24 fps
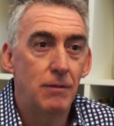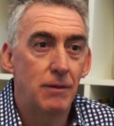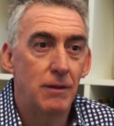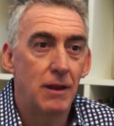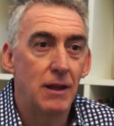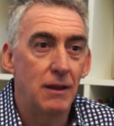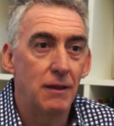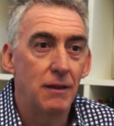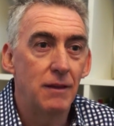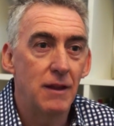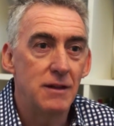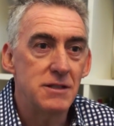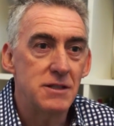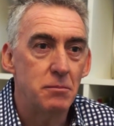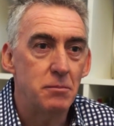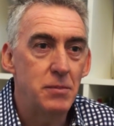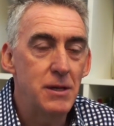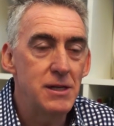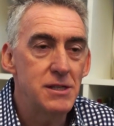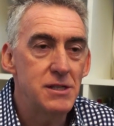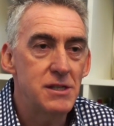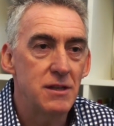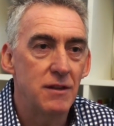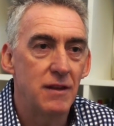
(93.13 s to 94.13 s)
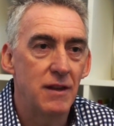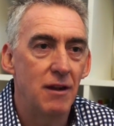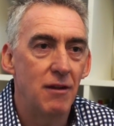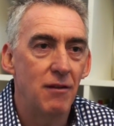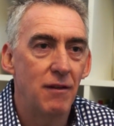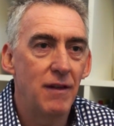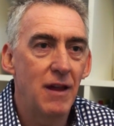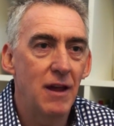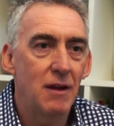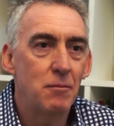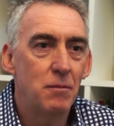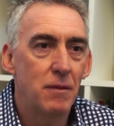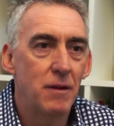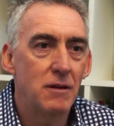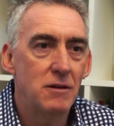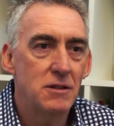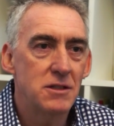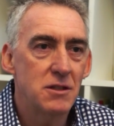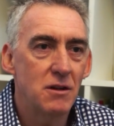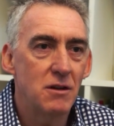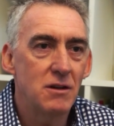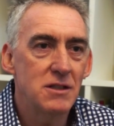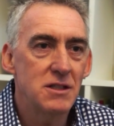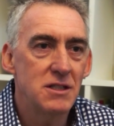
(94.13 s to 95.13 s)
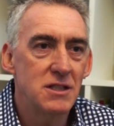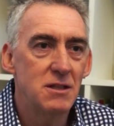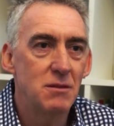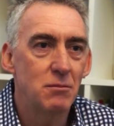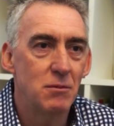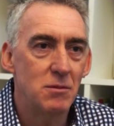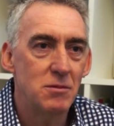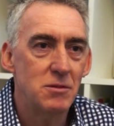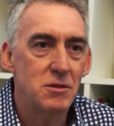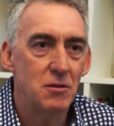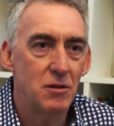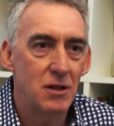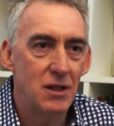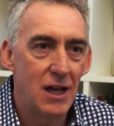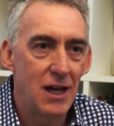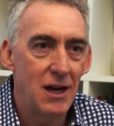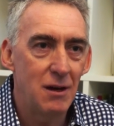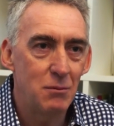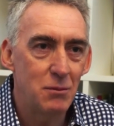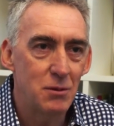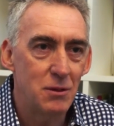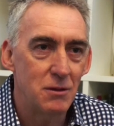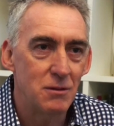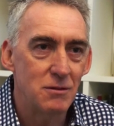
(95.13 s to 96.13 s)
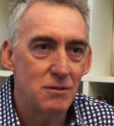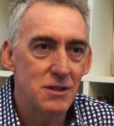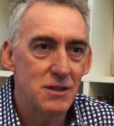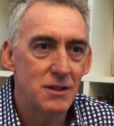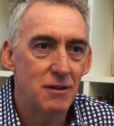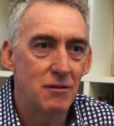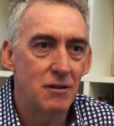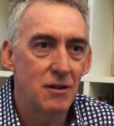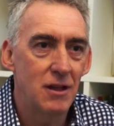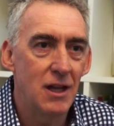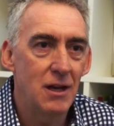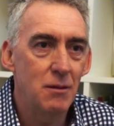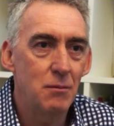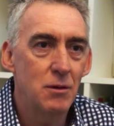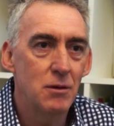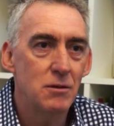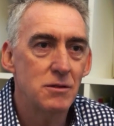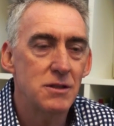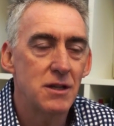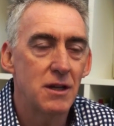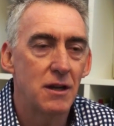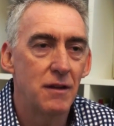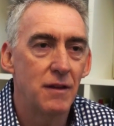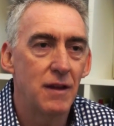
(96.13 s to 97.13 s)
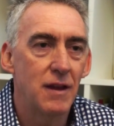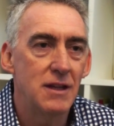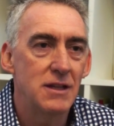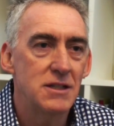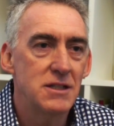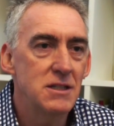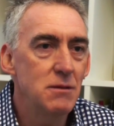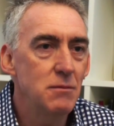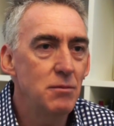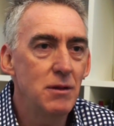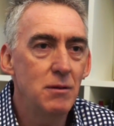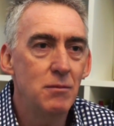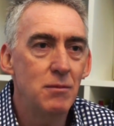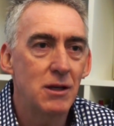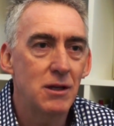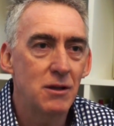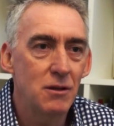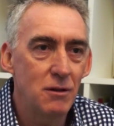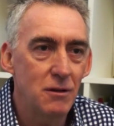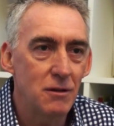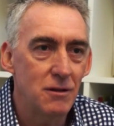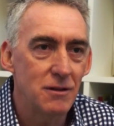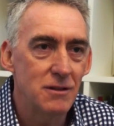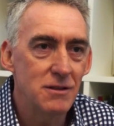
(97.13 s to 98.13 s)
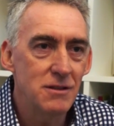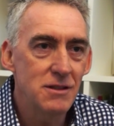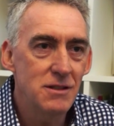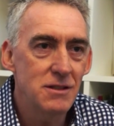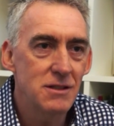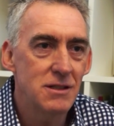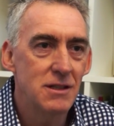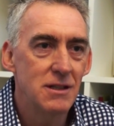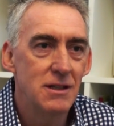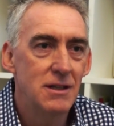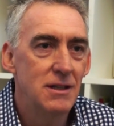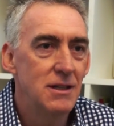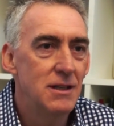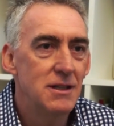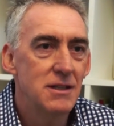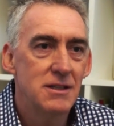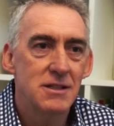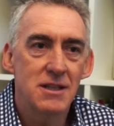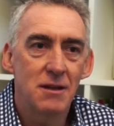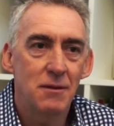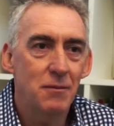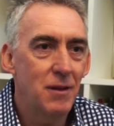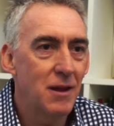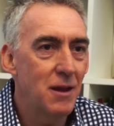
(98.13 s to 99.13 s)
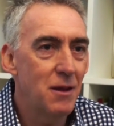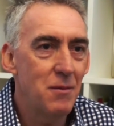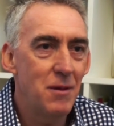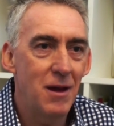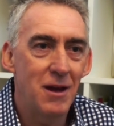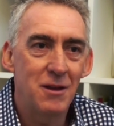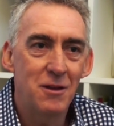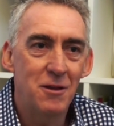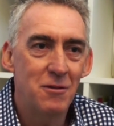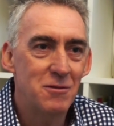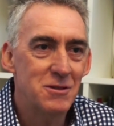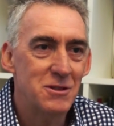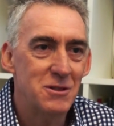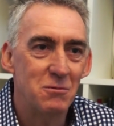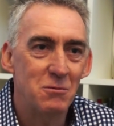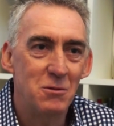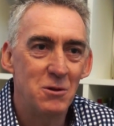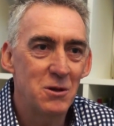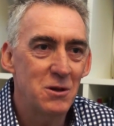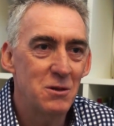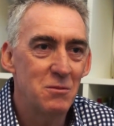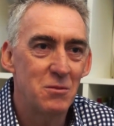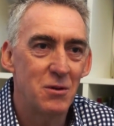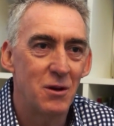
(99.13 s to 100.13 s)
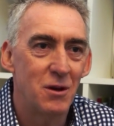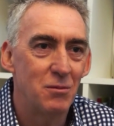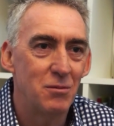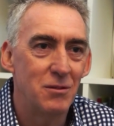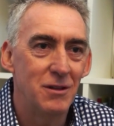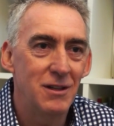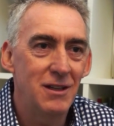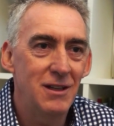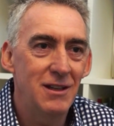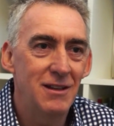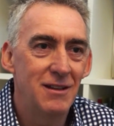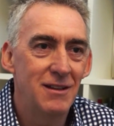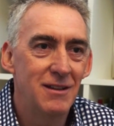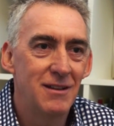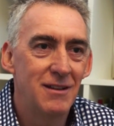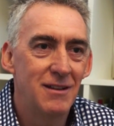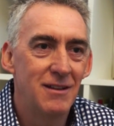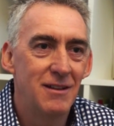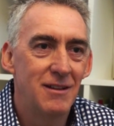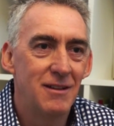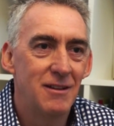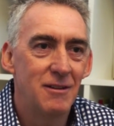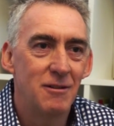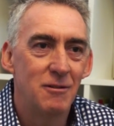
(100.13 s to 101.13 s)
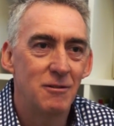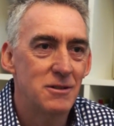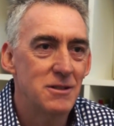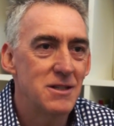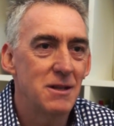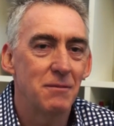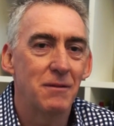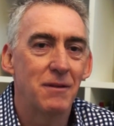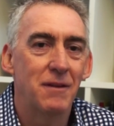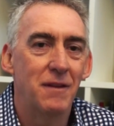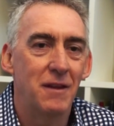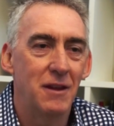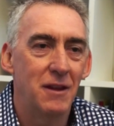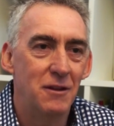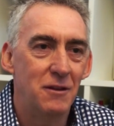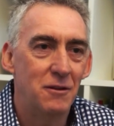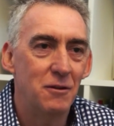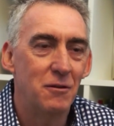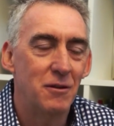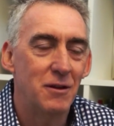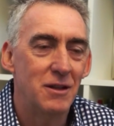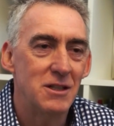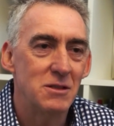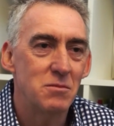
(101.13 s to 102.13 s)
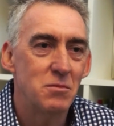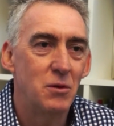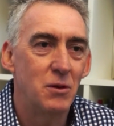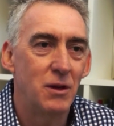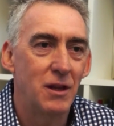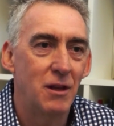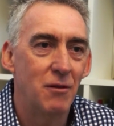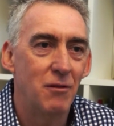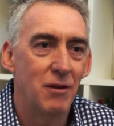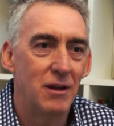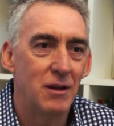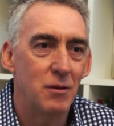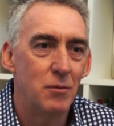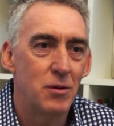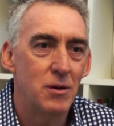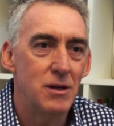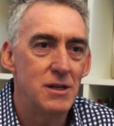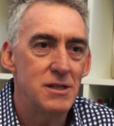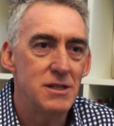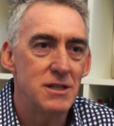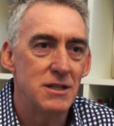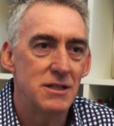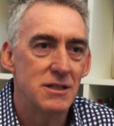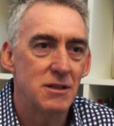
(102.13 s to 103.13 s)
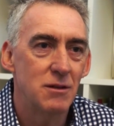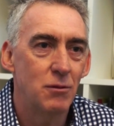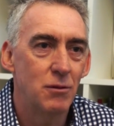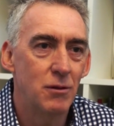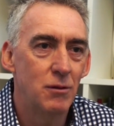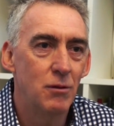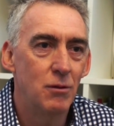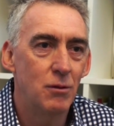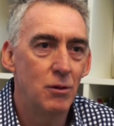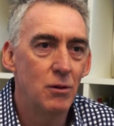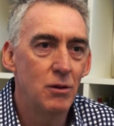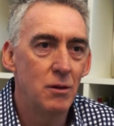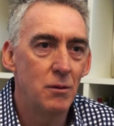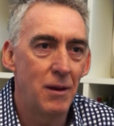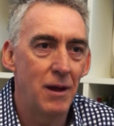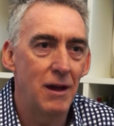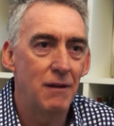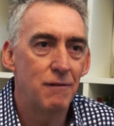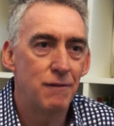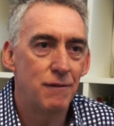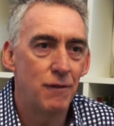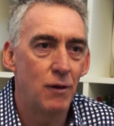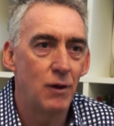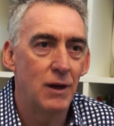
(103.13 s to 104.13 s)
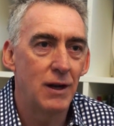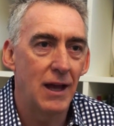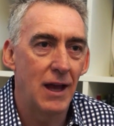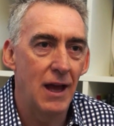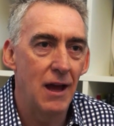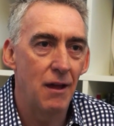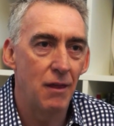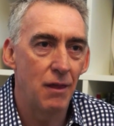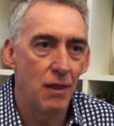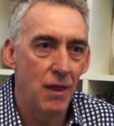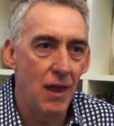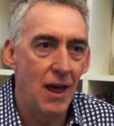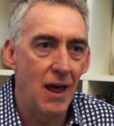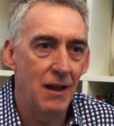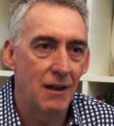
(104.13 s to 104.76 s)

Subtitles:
there's a picture there, and those signs and symptoms are alarm bells. They're alarm bells that are there simply because something about you isn't working properly, or something that you're doing is putting you under pressure. So we're all about finding out